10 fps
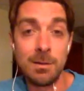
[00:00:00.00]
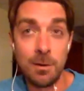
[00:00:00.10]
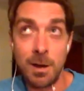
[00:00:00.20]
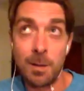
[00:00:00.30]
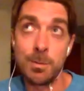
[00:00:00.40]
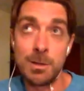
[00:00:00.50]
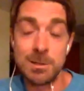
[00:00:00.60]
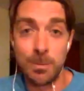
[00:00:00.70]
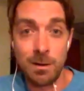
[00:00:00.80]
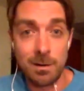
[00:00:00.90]
you know, come to
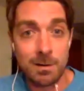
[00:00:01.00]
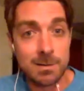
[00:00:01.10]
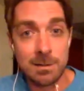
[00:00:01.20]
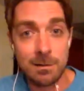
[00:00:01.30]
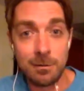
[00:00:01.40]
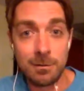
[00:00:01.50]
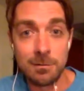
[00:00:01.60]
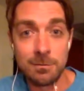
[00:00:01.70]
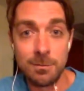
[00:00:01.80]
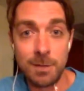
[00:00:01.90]
Pittsburgh and see all
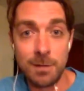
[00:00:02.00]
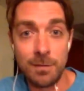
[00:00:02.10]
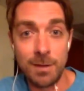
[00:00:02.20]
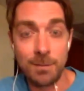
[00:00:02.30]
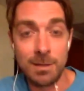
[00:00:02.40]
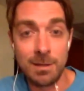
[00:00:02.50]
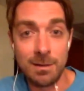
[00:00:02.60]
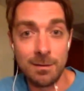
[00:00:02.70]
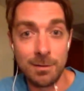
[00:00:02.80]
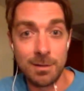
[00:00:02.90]
of my family
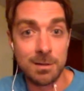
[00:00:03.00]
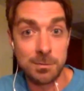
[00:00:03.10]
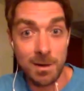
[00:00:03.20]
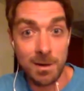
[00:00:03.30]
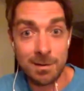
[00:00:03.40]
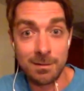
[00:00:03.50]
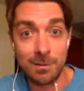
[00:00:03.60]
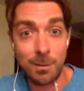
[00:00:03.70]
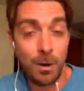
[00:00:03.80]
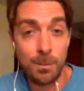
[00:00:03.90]
here, we can just rent an
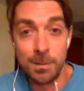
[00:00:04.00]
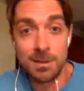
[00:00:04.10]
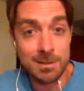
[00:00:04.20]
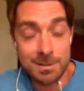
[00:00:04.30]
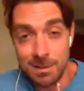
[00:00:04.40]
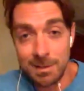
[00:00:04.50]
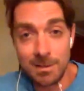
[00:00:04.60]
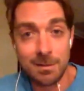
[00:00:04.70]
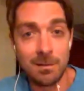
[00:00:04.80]
apartment in the city.